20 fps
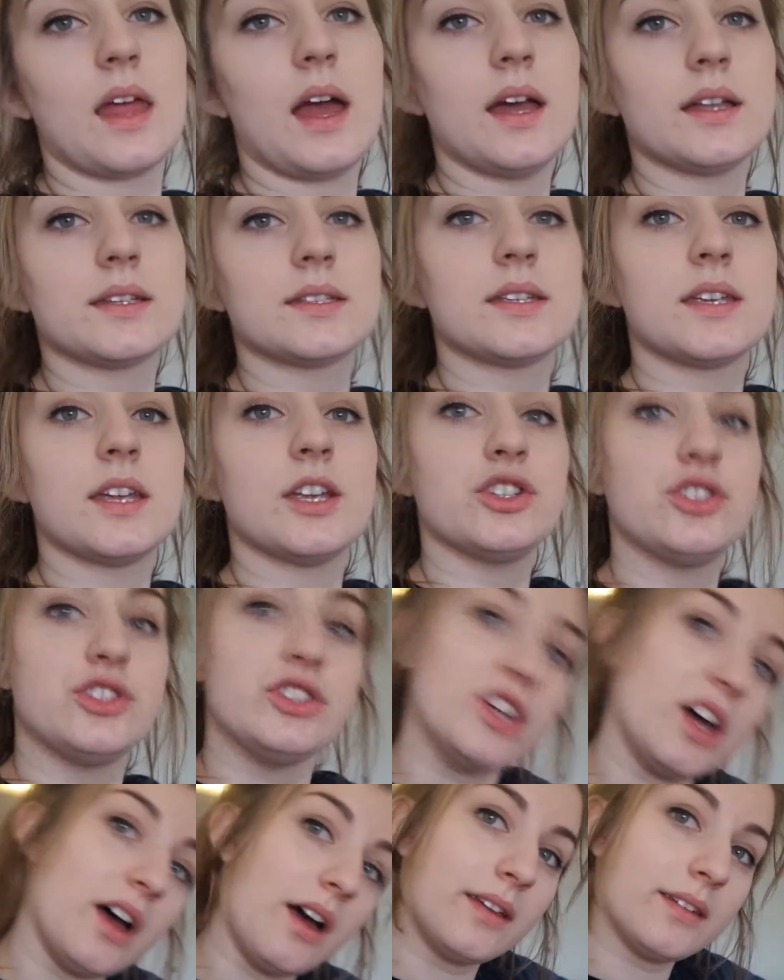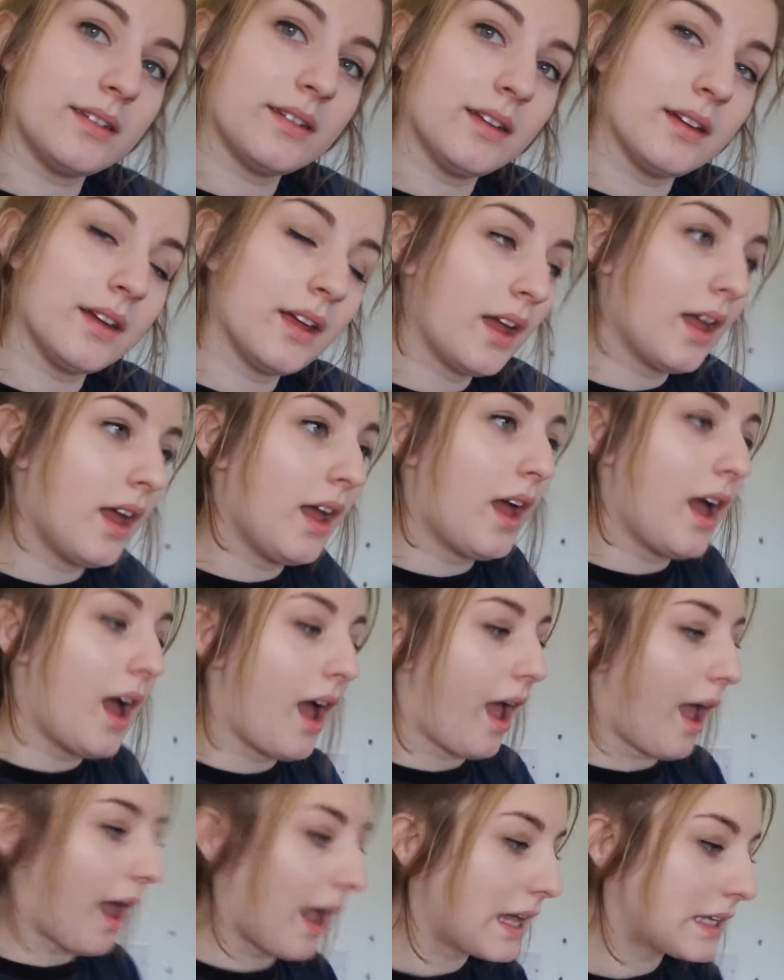that done.
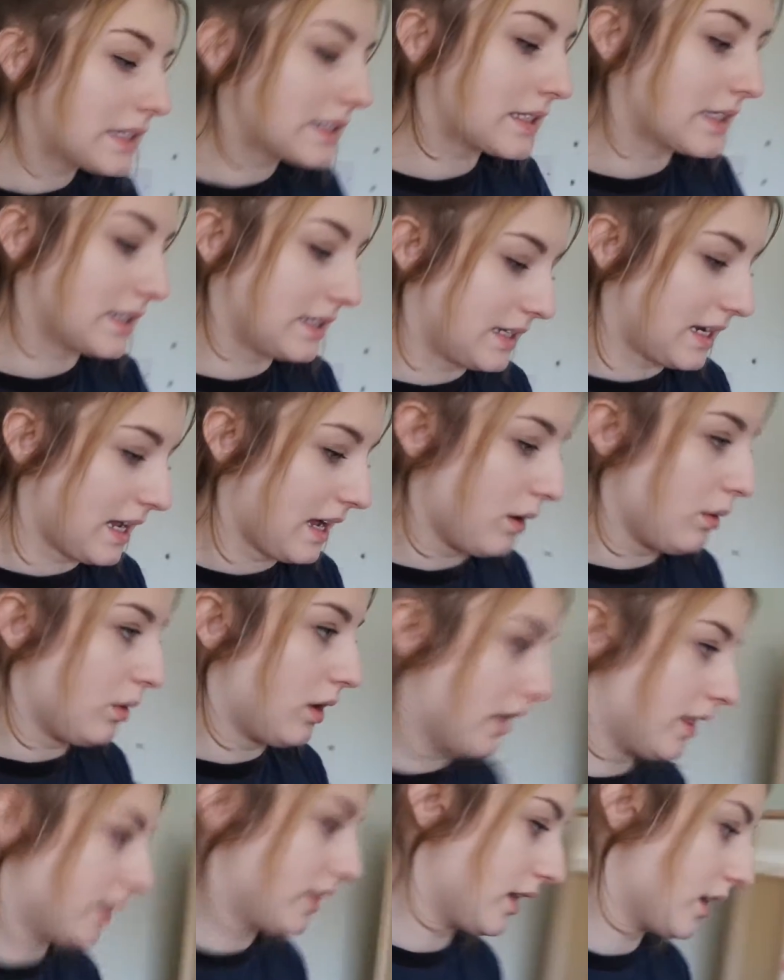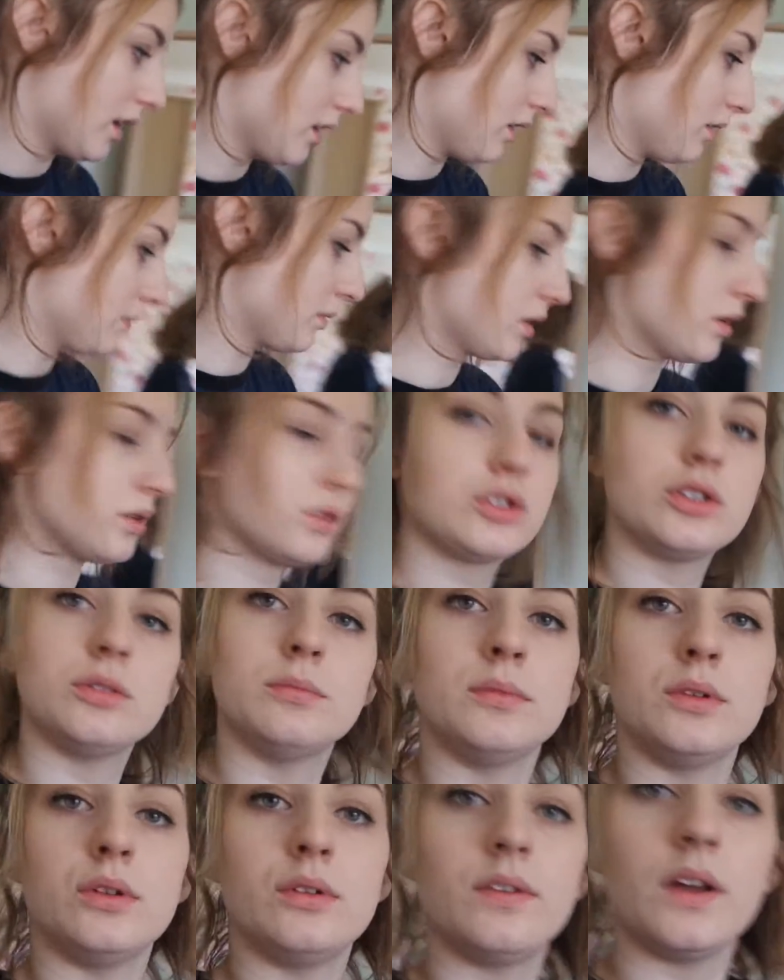And now I think I'm going
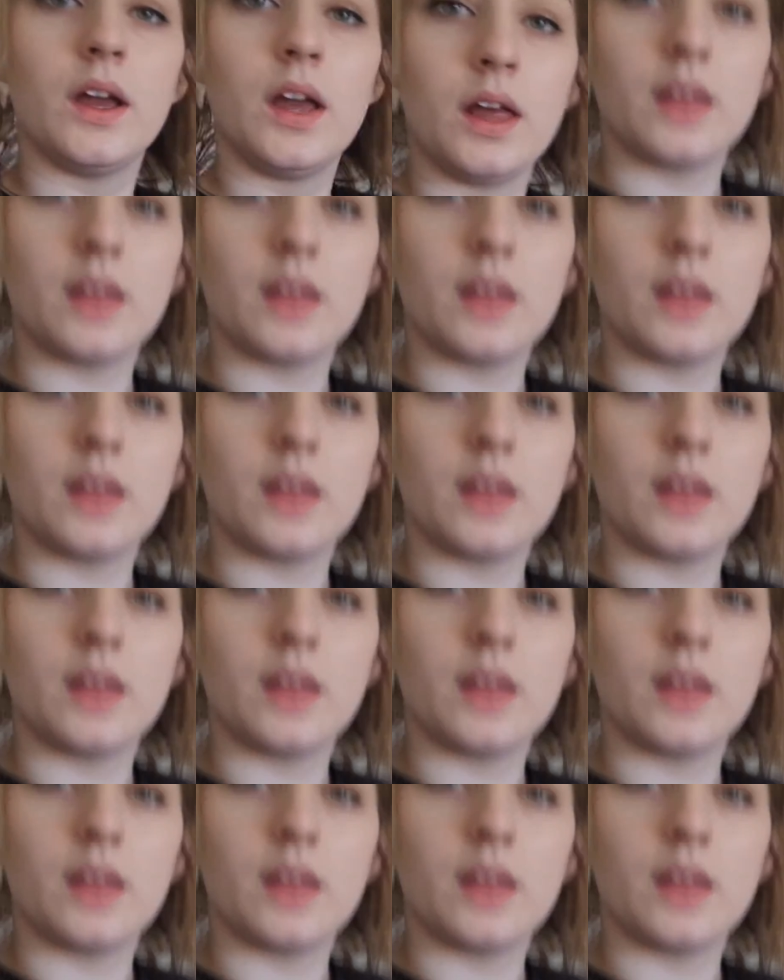to move